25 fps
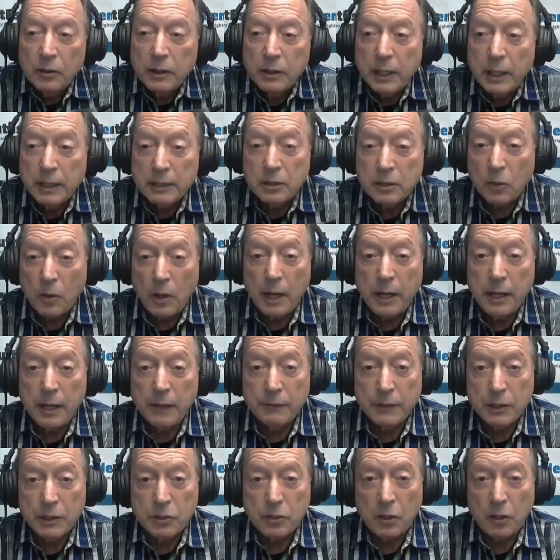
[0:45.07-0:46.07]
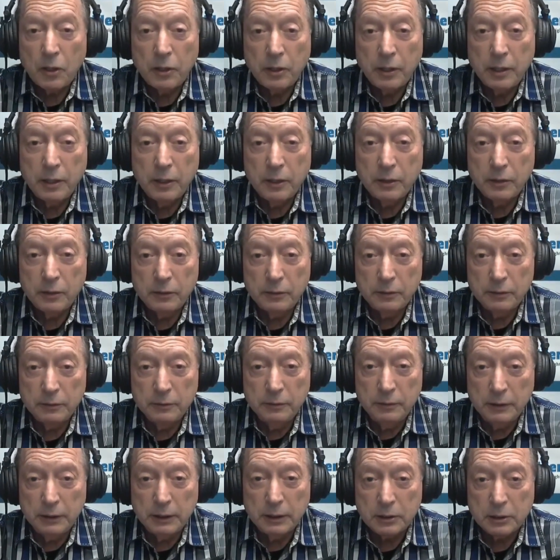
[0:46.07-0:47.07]
Okay, so I have a chart here.
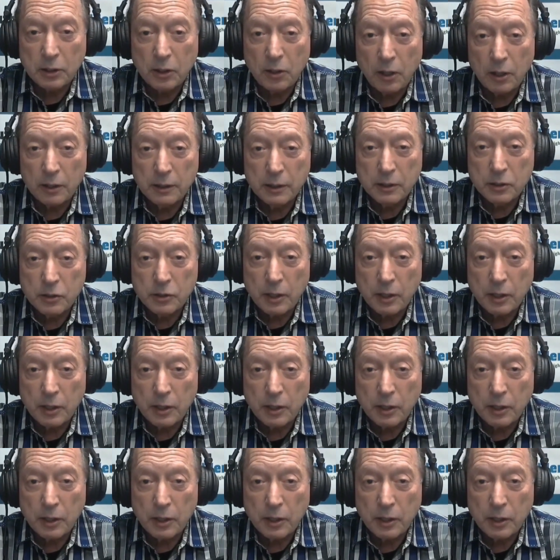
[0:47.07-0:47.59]
It's called the